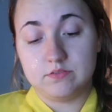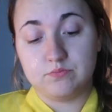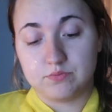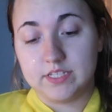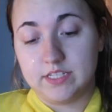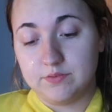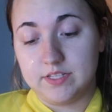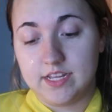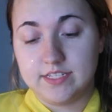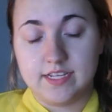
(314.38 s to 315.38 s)

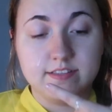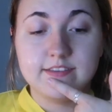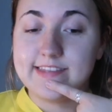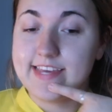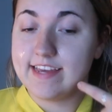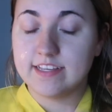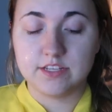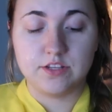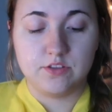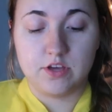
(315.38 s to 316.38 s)
really intense things,
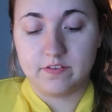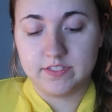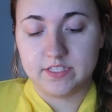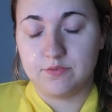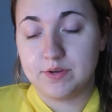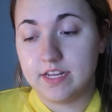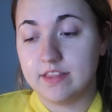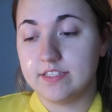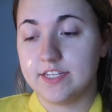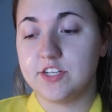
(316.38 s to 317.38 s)
and obviously reading
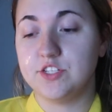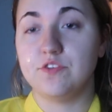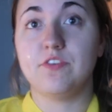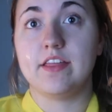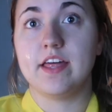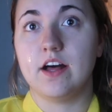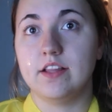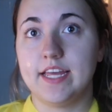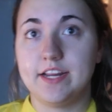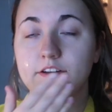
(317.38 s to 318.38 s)
the series you'll find that
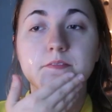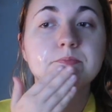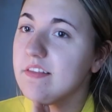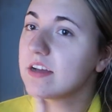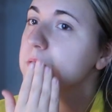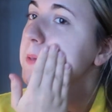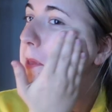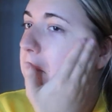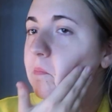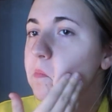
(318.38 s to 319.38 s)
out later. It's
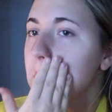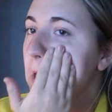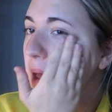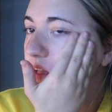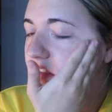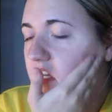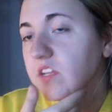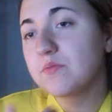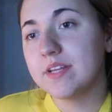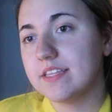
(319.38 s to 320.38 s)
actually
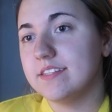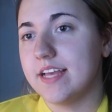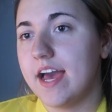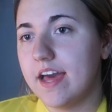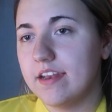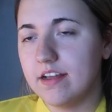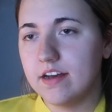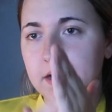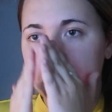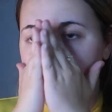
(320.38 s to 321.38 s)
really sad.
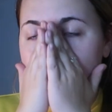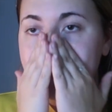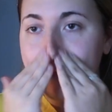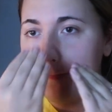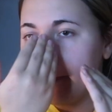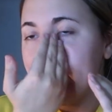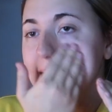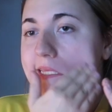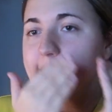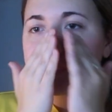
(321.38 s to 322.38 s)

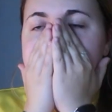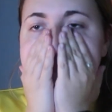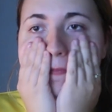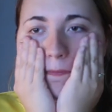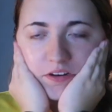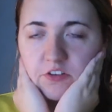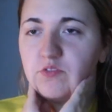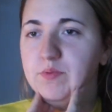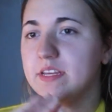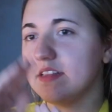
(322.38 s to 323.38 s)
It's like such a
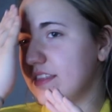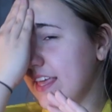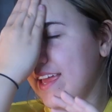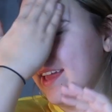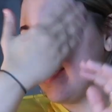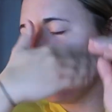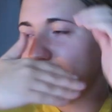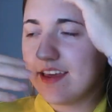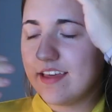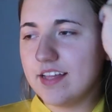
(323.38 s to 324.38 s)
bittersweet thing.
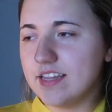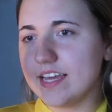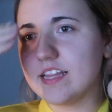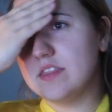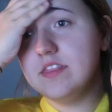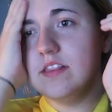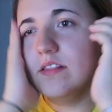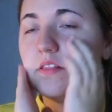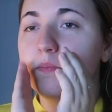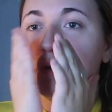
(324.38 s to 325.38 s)
Like,
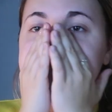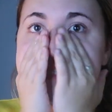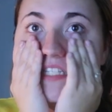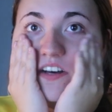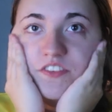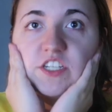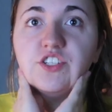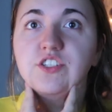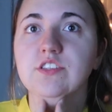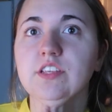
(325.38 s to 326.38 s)
the book itself
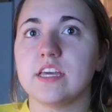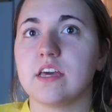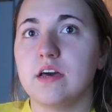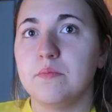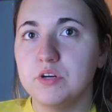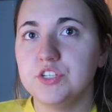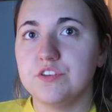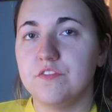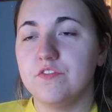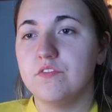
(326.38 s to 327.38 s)
teaches like a bunch
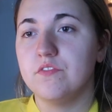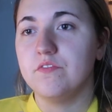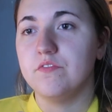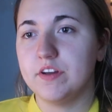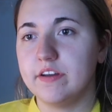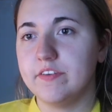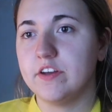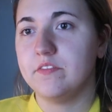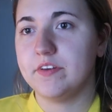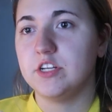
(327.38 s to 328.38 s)
of
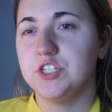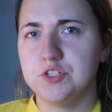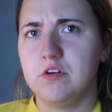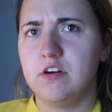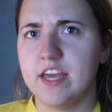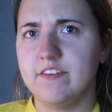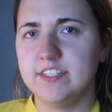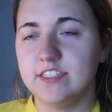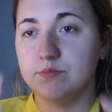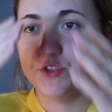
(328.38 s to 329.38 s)
very strong, heavy
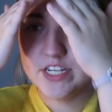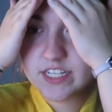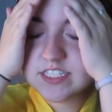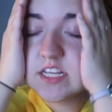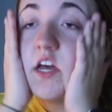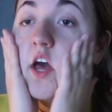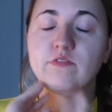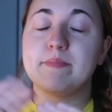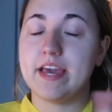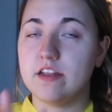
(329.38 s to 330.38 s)
subjects
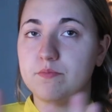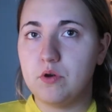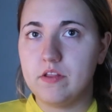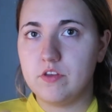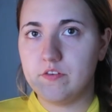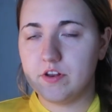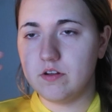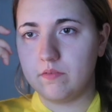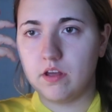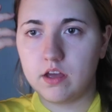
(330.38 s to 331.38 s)
from Hannah's point of view, if you know
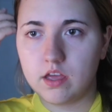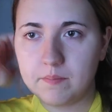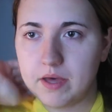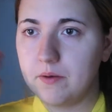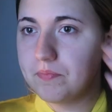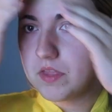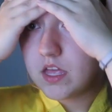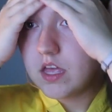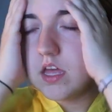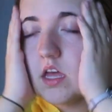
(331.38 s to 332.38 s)
what I'm talking about.
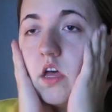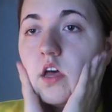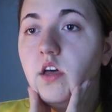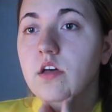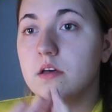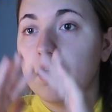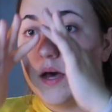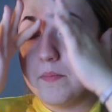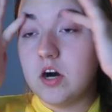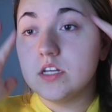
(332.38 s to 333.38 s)

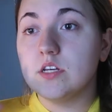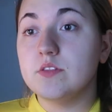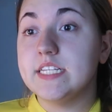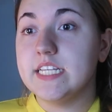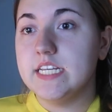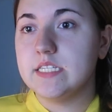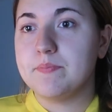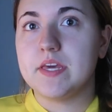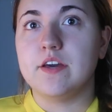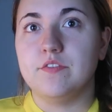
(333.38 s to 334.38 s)
Also, this is a
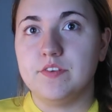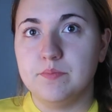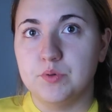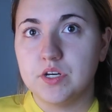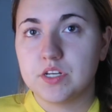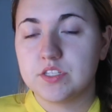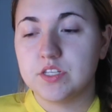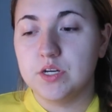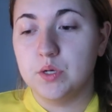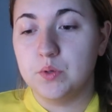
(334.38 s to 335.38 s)
POV book,
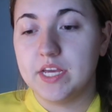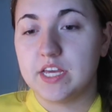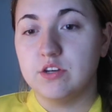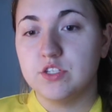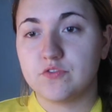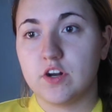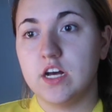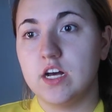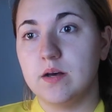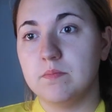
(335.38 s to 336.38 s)
so it goes
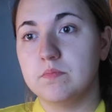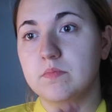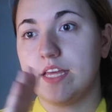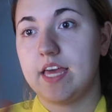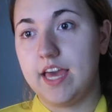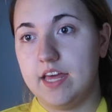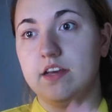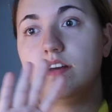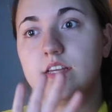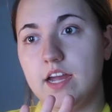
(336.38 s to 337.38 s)
from like
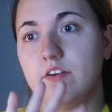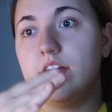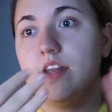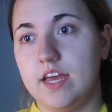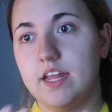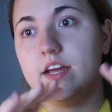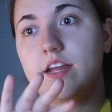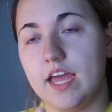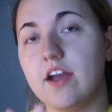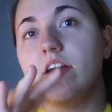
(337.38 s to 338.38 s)
Hannah, Garrett, Hannah,
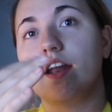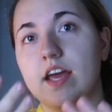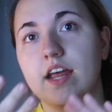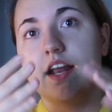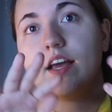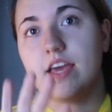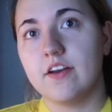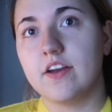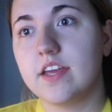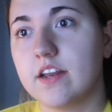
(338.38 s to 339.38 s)
Garrett, Hannah,
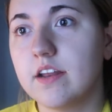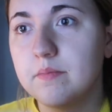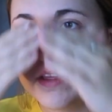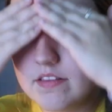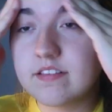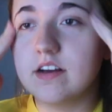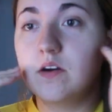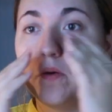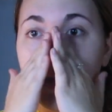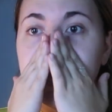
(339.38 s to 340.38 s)
Garrett, you know what I mean?
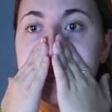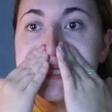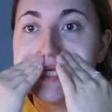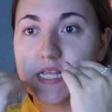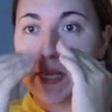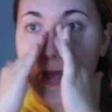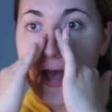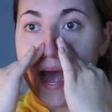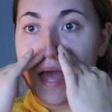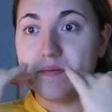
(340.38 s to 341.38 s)
So
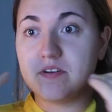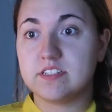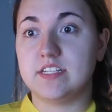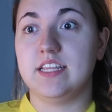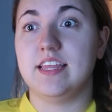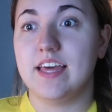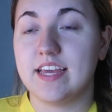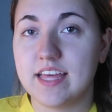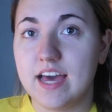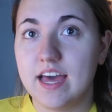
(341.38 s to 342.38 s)
I personally
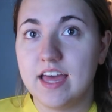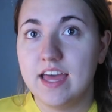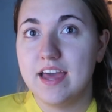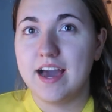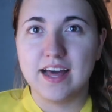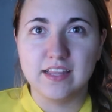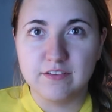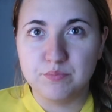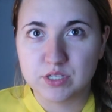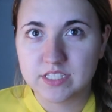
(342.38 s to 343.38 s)
like that. I
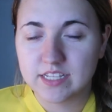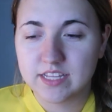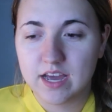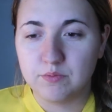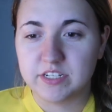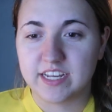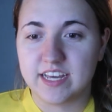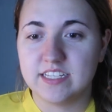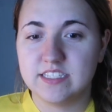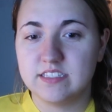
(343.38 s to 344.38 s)
love books like that, which I
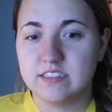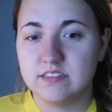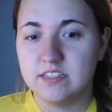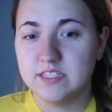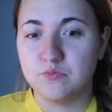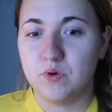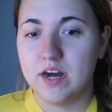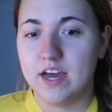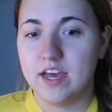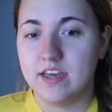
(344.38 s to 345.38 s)
guess is
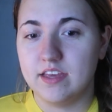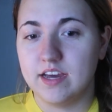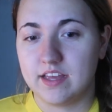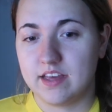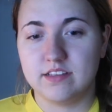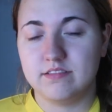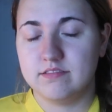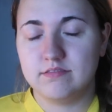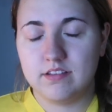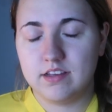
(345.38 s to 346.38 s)
why
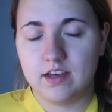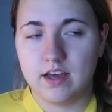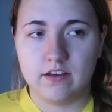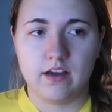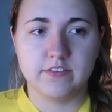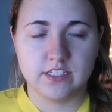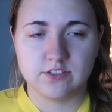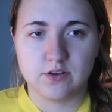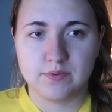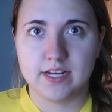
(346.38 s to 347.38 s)
I obviously
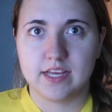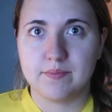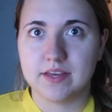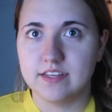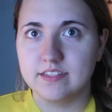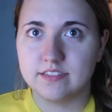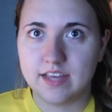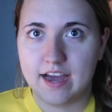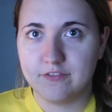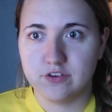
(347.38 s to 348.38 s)
started reading it, because
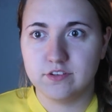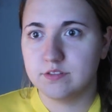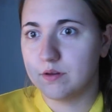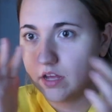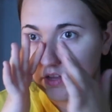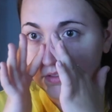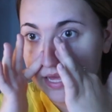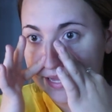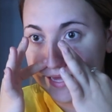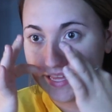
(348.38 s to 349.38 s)
after is a
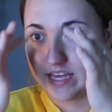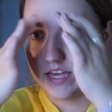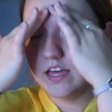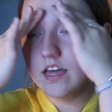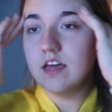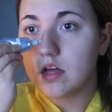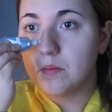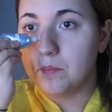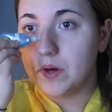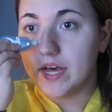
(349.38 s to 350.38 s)
lot like it.
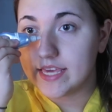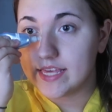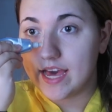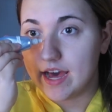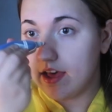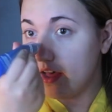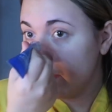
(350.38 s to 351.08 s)
But yeah,